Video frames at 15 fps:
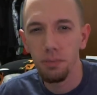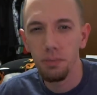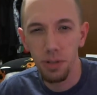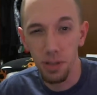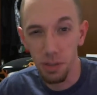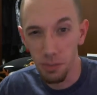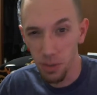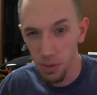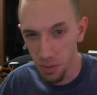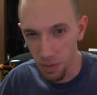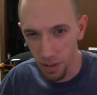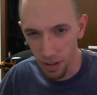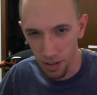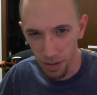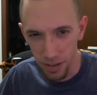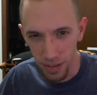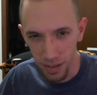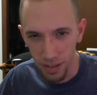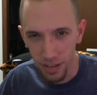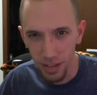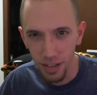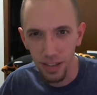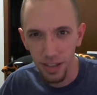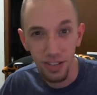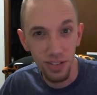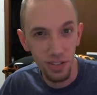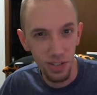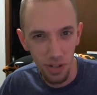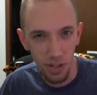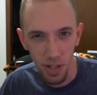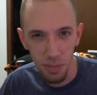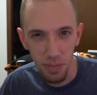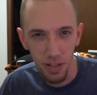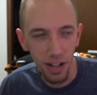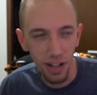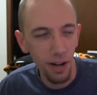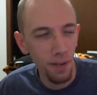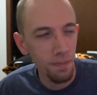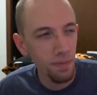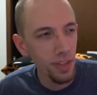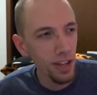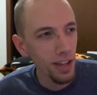Putting the mood on. This is creepy now.